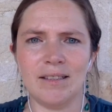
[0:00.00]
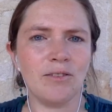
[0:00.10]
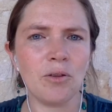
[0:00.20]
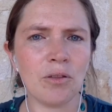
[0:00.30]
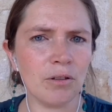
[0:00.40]

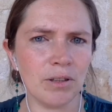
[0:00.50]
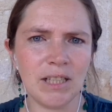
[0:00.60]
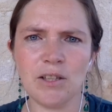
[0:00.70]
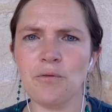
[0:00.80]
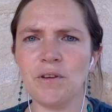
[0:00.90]
an
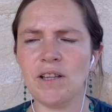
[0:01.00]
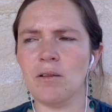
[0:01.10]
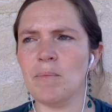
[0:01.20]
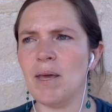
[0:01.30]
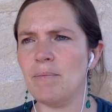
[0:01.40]
authority in the
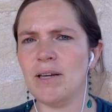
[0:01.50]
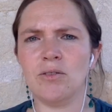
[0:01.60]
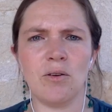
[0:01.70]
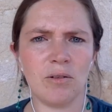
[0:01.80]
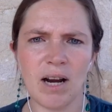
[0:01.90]
field, maybe,
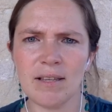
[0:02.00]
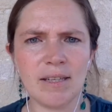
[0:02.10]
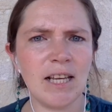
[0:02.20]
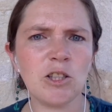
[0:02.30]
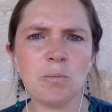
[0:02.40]
or as
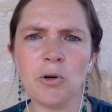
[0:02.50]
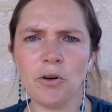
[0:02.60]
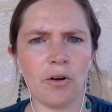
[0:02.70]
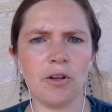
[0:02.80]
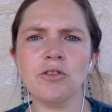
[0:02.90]
an
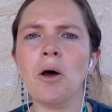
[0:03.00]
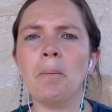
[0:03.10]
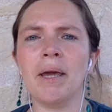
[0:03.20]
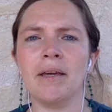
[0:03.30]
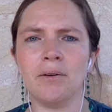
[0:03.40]
expert on a
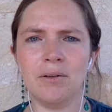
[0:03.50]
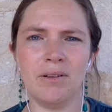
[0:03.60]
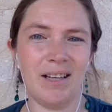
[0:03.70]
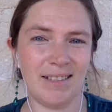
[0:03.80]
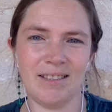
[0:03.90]
topic,
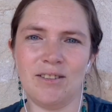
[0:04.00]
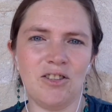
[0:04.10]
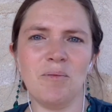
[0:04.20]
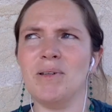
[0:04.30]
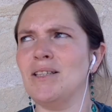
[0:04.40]
or as
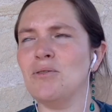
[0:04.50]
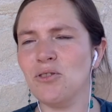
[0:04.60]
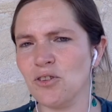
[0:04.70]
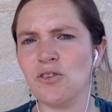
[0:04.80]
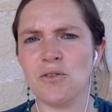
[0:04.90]
somebody
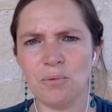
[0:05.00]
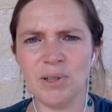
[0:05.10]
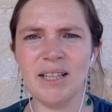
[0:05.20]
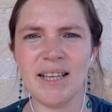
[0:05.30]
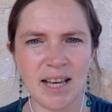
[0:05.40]
who's just
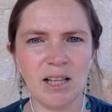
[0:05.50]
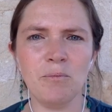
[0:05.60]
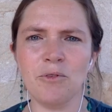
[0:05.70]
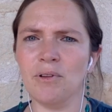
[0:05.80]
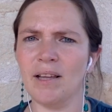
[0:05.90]
really
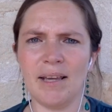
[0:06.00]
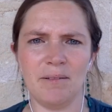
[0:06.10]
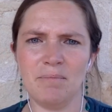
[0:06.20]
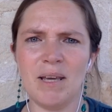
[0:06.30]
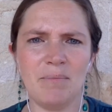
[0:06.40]
helpful,
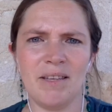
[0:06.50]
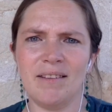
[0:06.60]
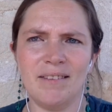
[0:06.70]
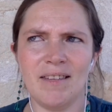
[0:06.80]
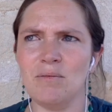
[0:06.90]
and maybe
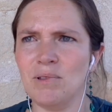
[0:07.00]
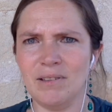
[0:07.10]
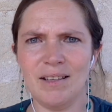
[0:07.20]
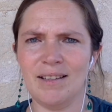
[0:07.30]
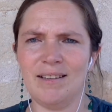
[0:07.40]
they
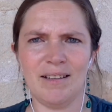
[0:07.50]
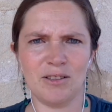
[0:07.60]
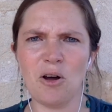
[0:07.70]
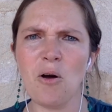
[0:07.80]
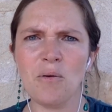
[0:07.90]
will
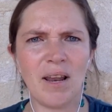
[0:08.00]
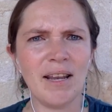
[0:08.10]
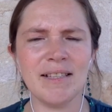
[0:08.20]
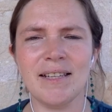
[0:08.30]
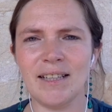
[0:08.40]
like, oh,
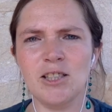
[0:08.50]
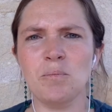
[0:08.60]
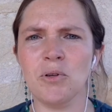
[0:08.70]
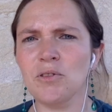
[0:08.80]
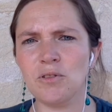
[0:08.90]
that is a nice
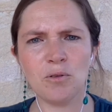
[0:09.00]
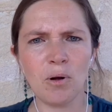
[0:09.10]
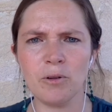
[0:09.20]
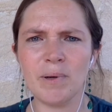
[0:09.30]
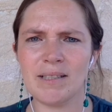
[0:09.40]
person who
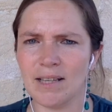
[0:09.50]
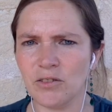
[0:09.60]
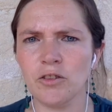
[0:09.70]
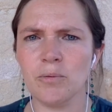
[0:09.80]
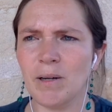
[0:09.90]
always
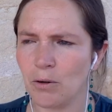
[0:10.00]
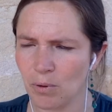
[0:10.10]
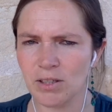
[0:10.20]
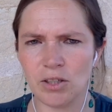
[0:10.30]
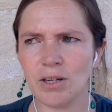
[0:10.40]
answers my
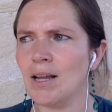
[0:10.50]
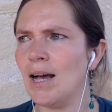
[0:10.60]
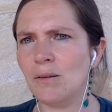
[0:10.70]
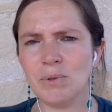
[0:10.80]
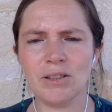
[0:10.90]
question.
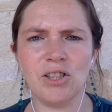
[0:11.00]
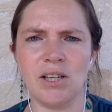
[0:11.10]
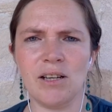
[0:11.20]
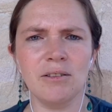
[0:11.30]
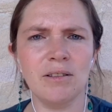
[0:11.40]
I will
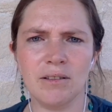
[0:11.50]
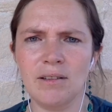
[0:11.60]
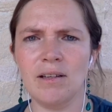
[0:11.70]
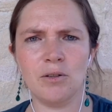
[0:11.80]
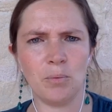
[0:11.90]
check out
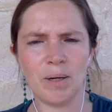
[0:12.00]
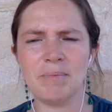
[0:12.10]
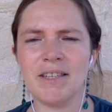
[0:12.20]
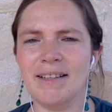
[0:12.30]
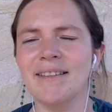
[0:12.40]
their
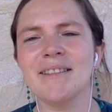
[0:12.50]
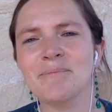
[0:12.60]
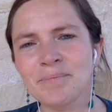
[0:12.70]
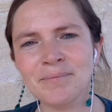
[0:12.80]
website.